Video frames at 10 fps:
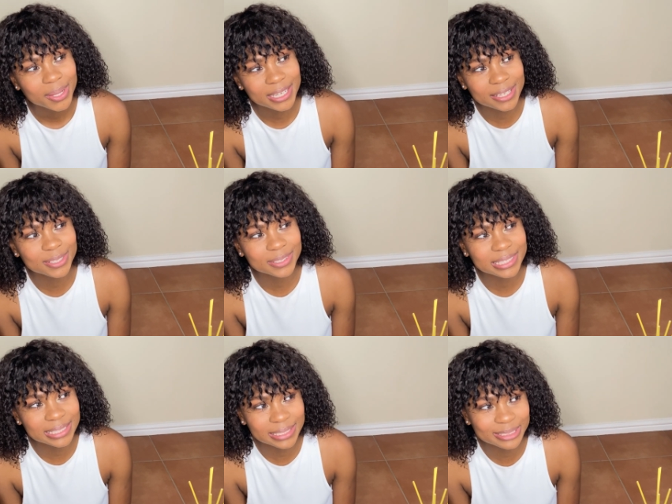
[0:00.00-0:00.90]
Yeah, the
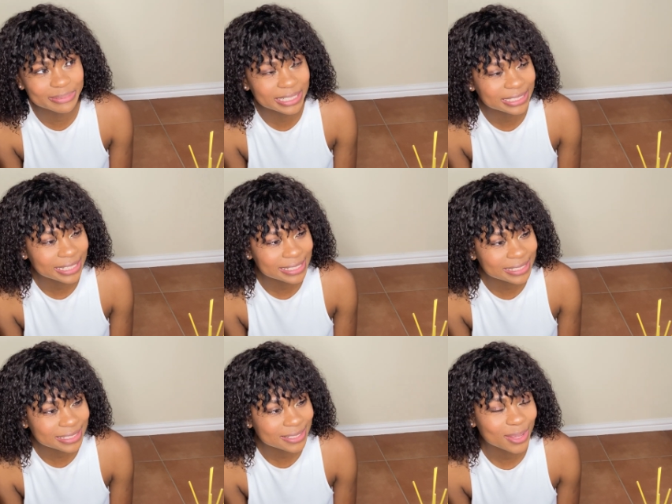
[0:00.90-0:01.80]
three main
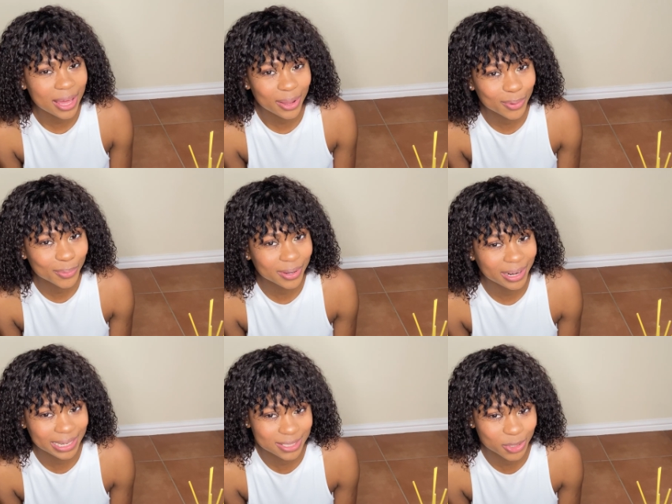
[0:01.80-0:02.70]
things. How
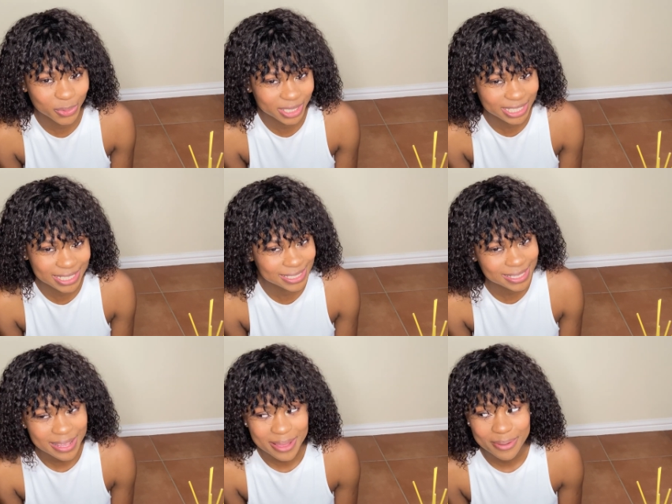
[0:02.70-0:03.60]
hectic work is,
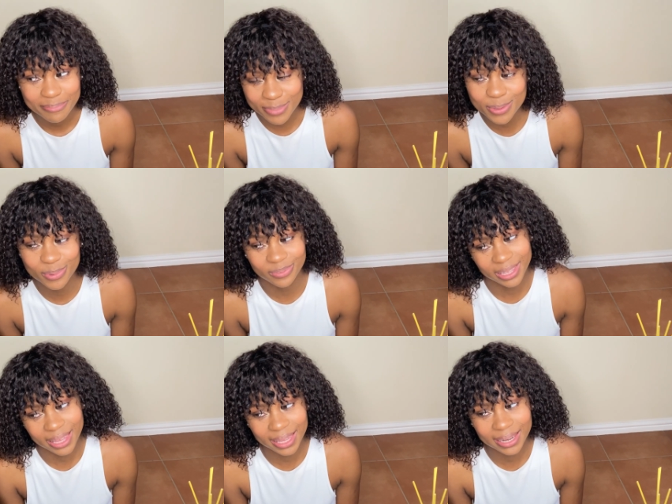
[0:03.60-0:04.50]
me
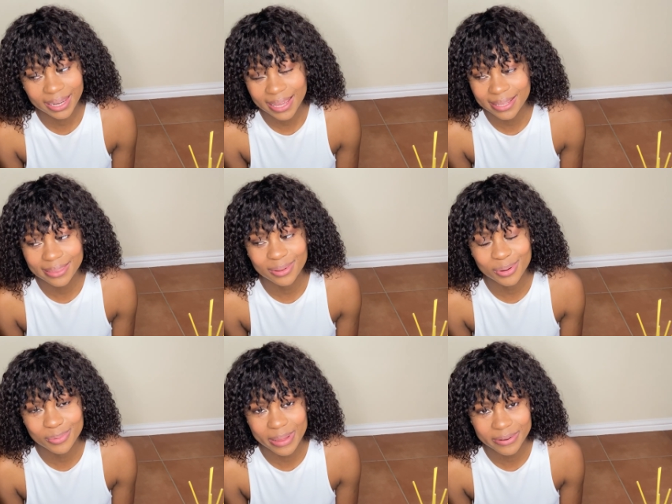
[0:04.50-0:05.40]
moving in, and the
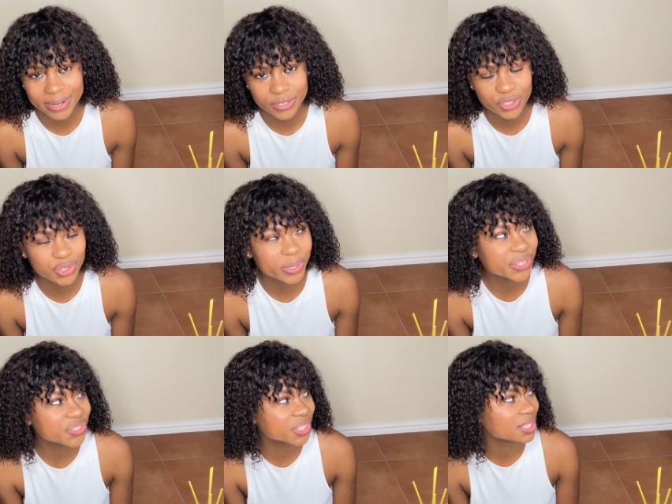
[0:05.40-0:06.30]
whole mirena
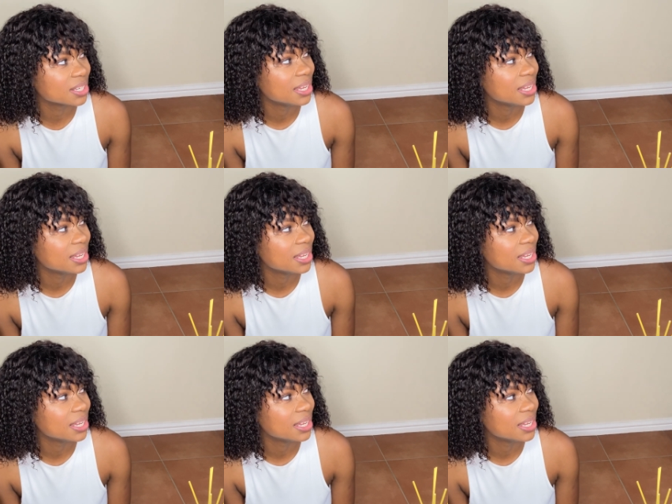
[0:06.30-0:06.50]
situation.